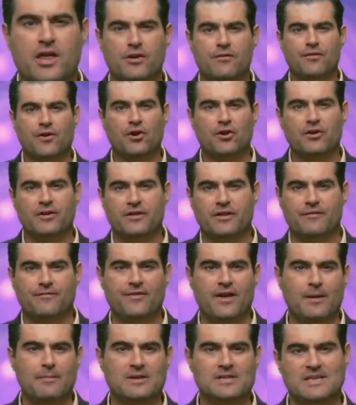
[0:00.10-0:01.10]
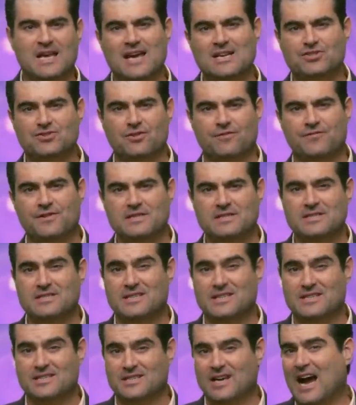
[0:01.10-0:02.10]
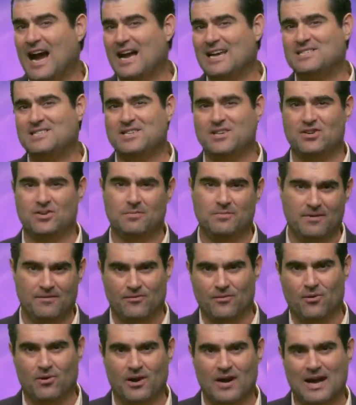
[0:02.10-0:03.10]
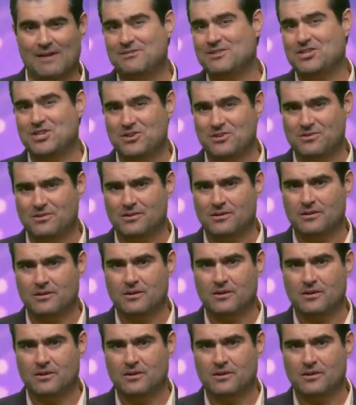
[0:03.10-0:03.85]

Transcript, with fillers: You've heard of the famous astrophysicist IceCube before, haven't you? You